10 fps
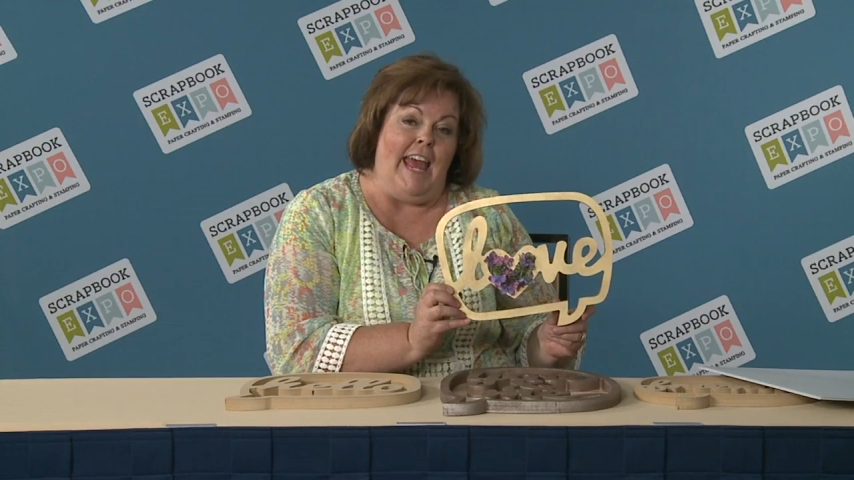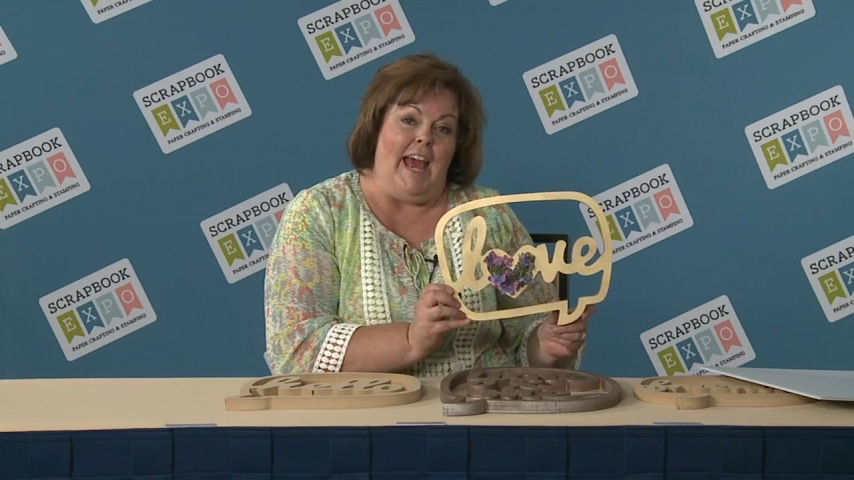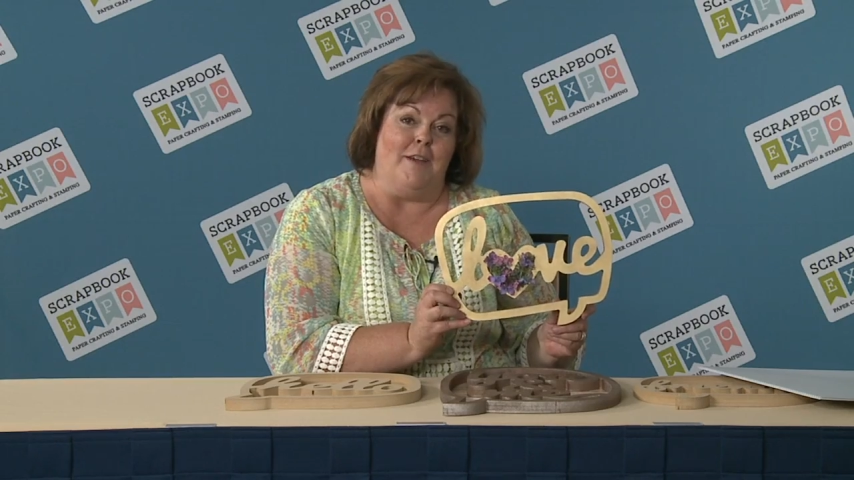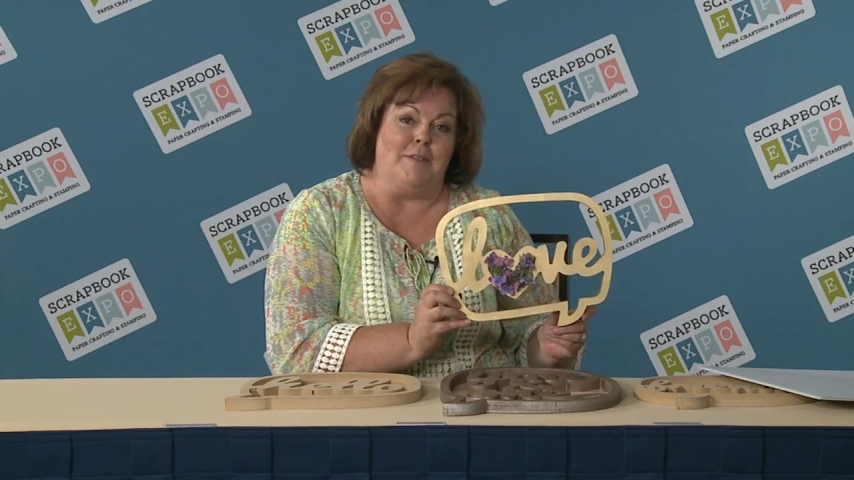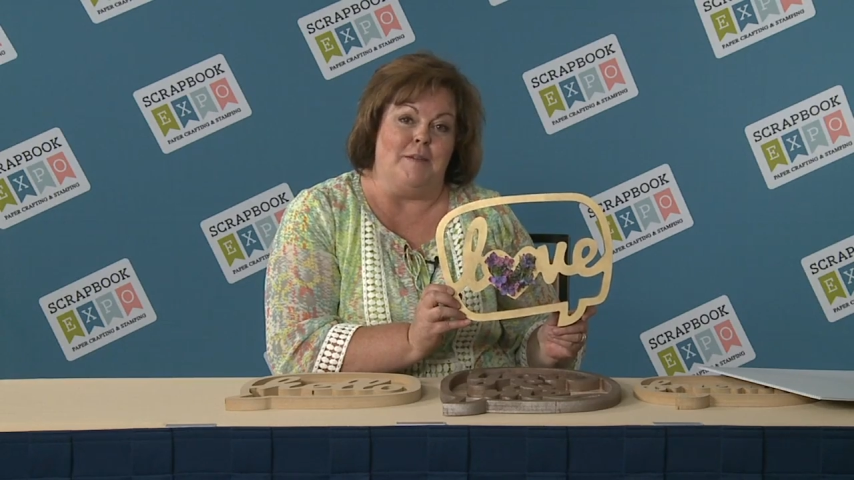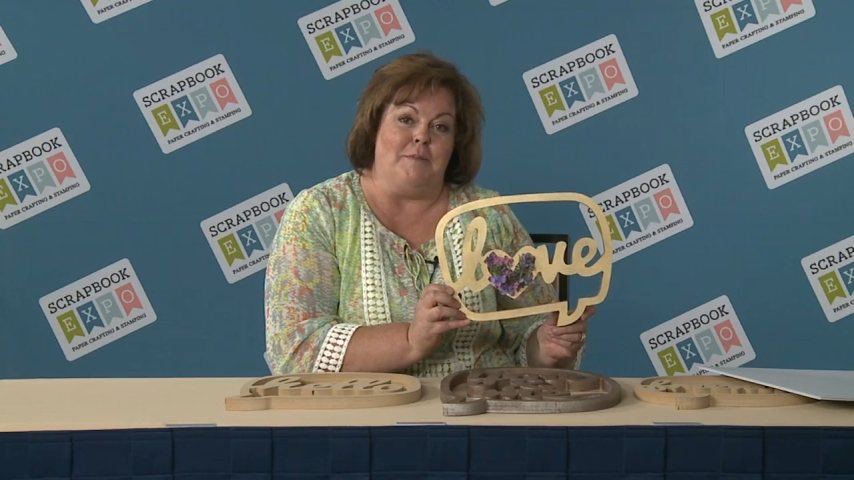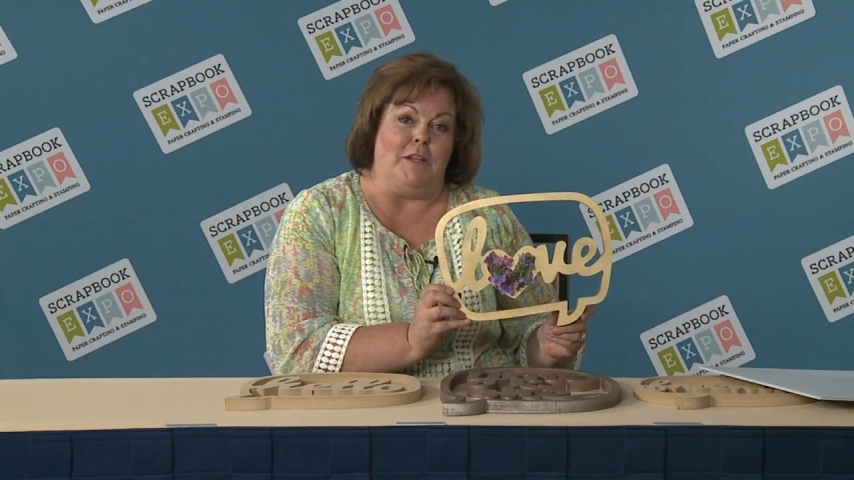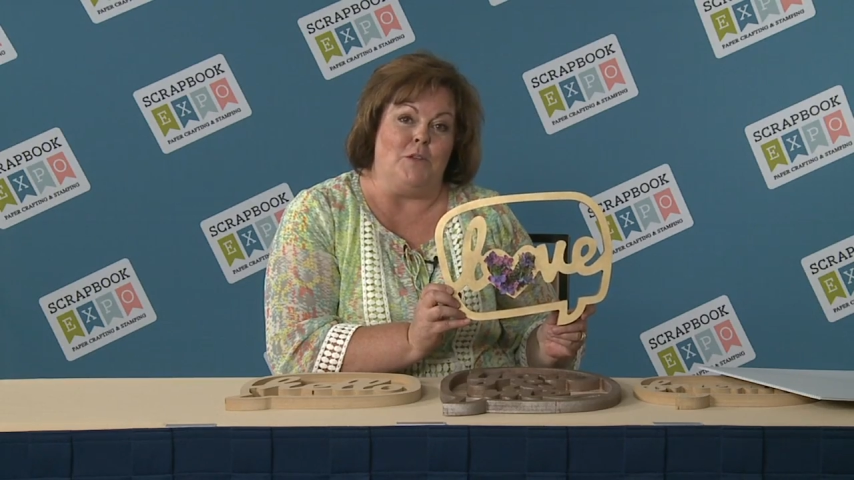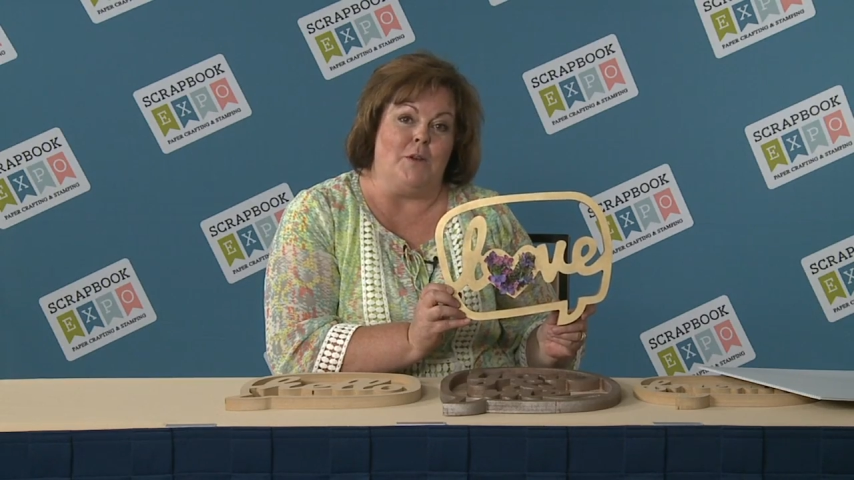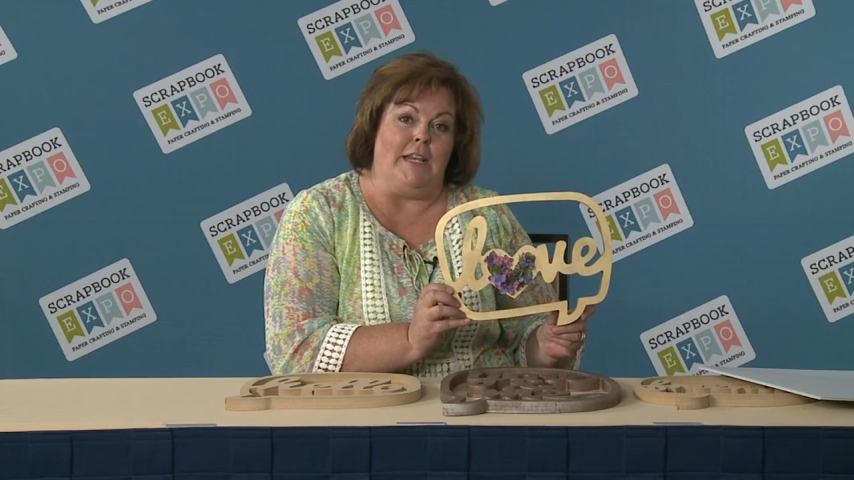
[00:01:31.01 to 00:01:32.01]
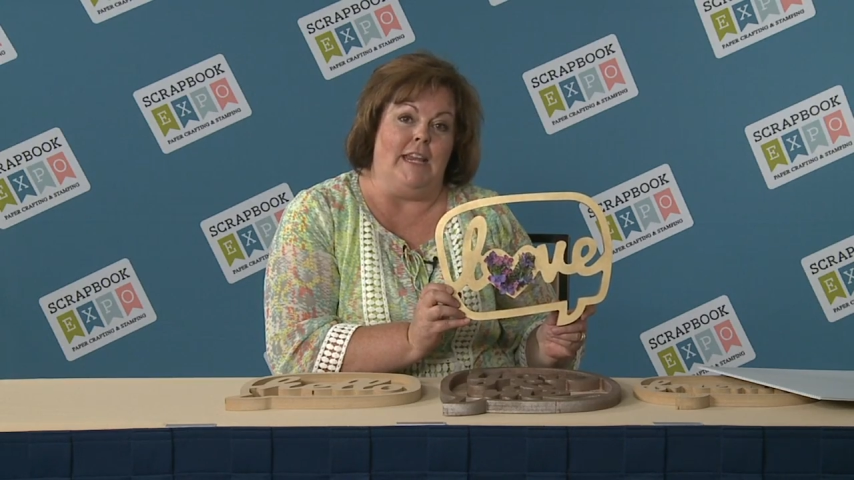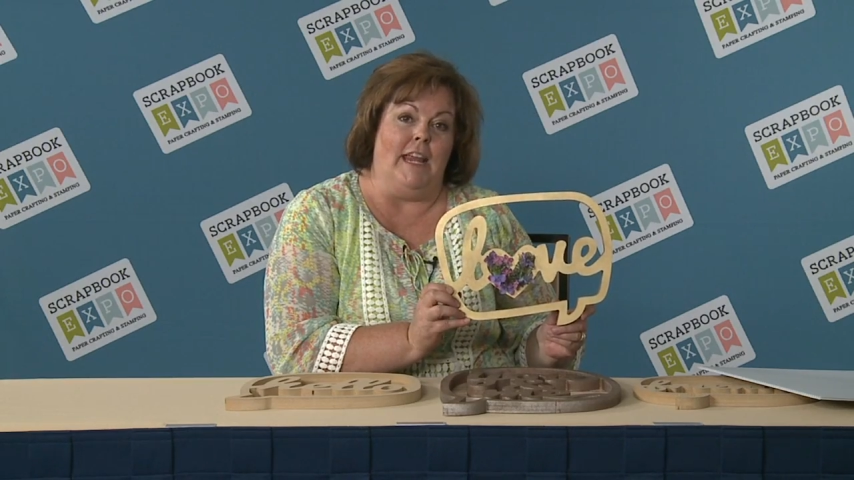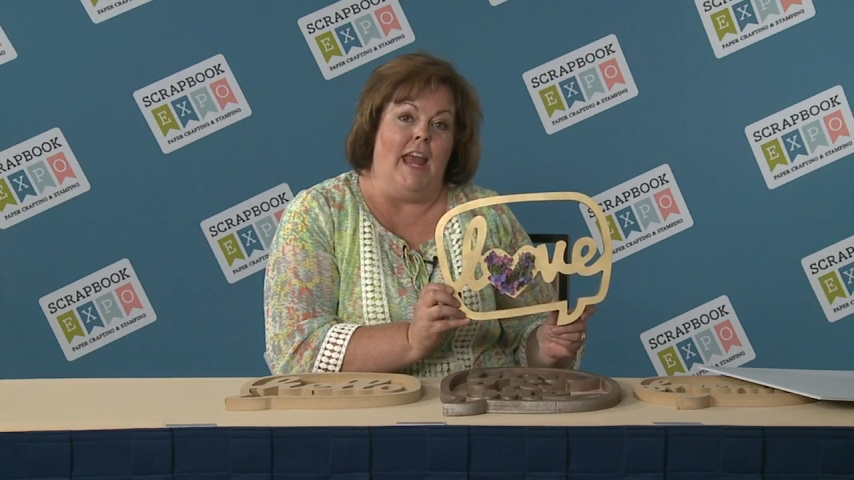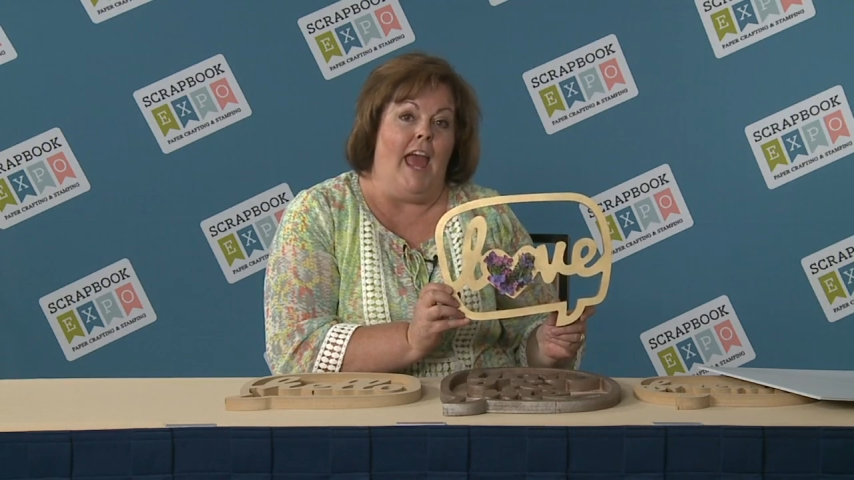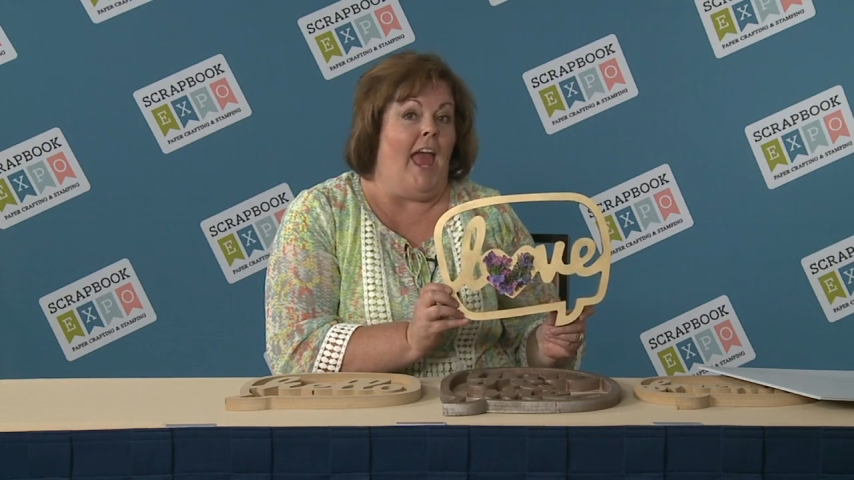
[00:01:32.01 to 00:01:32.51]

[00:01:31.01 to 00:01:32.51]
have something trendy